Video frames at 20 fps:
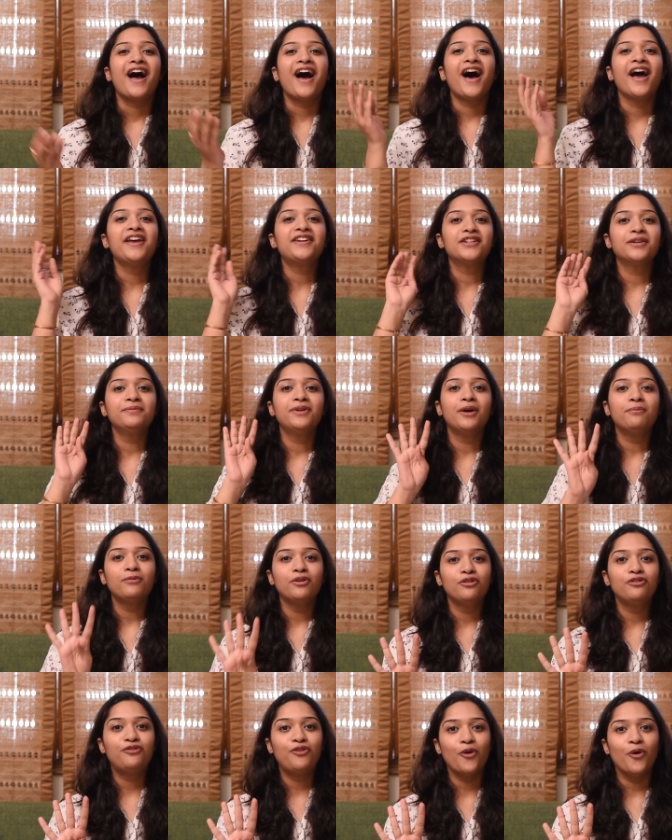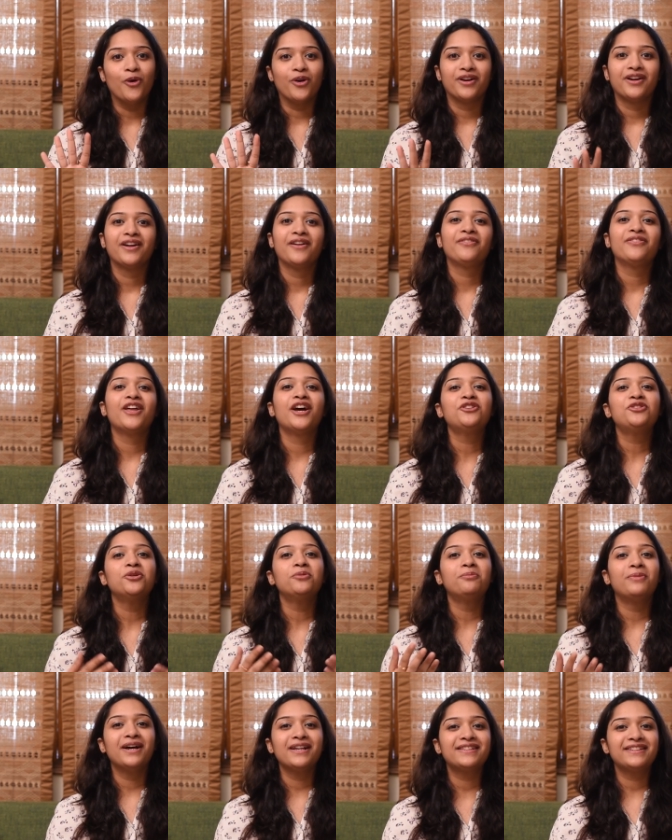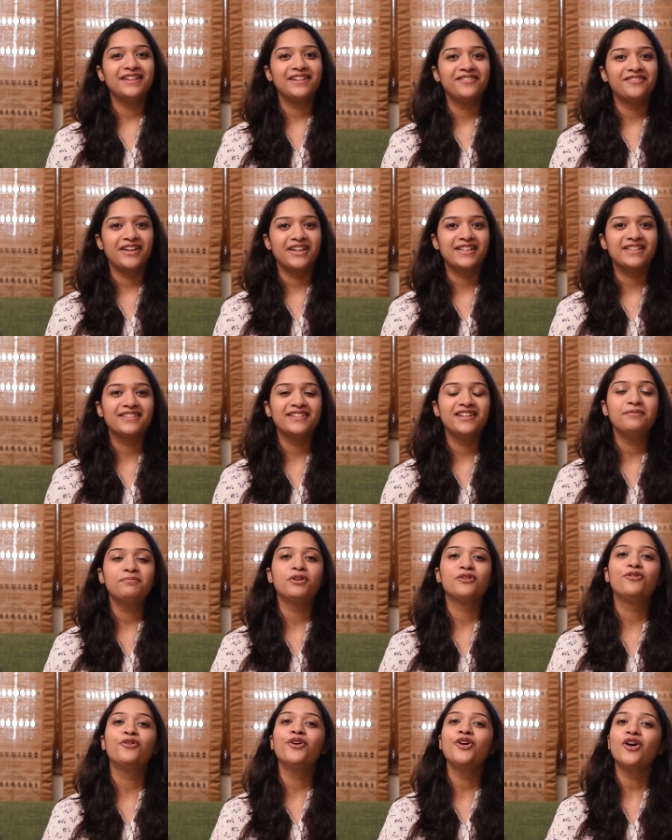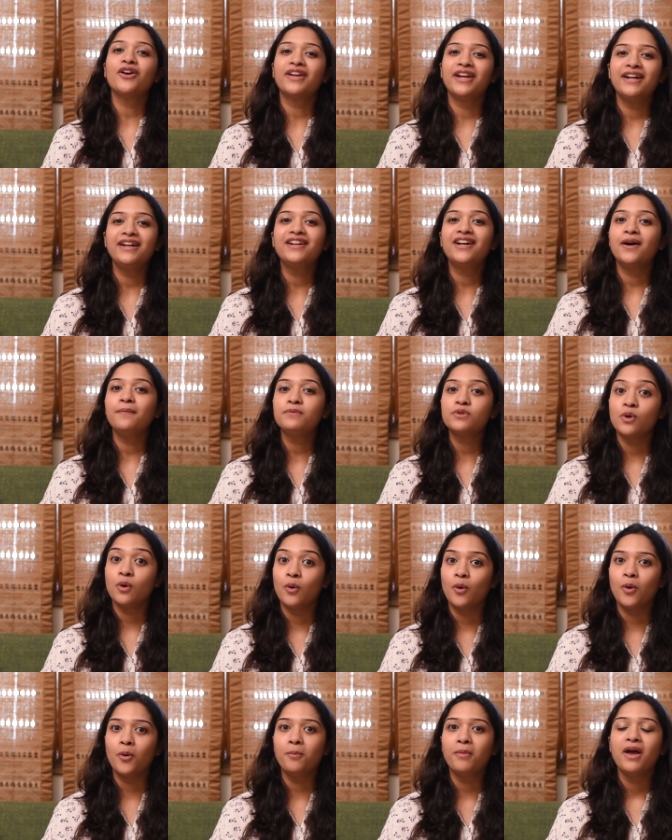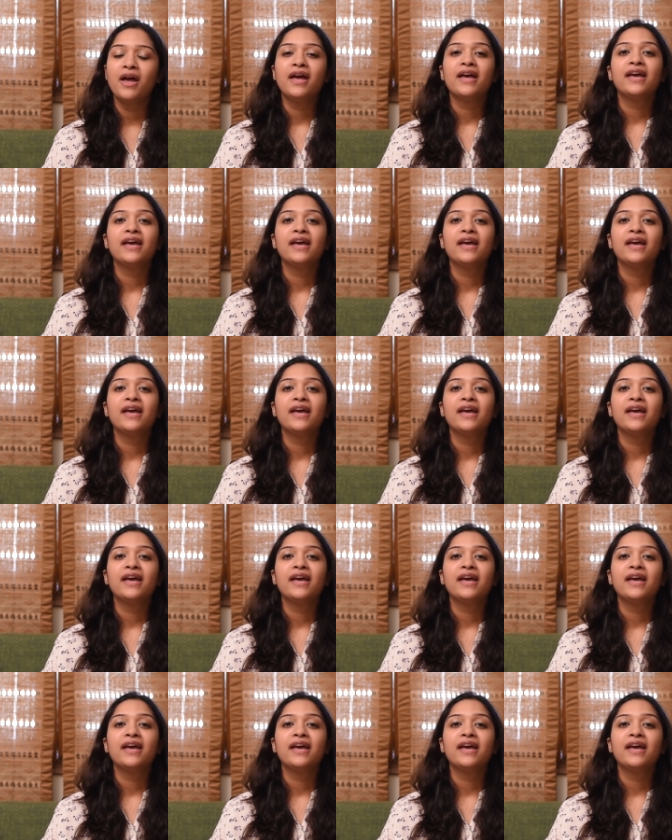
Item number 4 that you must invest in before your kid comes home